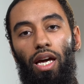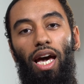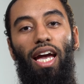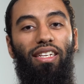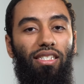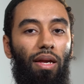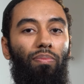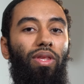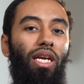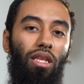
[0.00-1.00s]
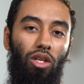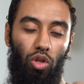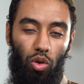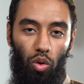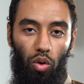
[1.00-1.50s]
Accepting the
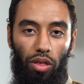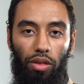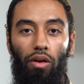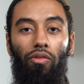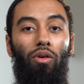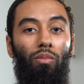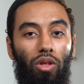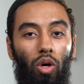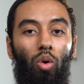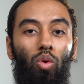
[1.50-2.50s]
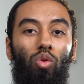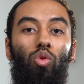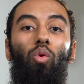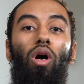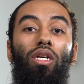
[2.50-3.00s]
truth from those
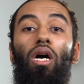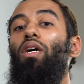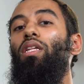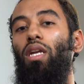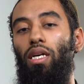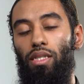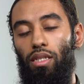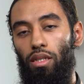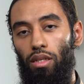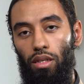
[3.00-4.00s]
who are younger than us.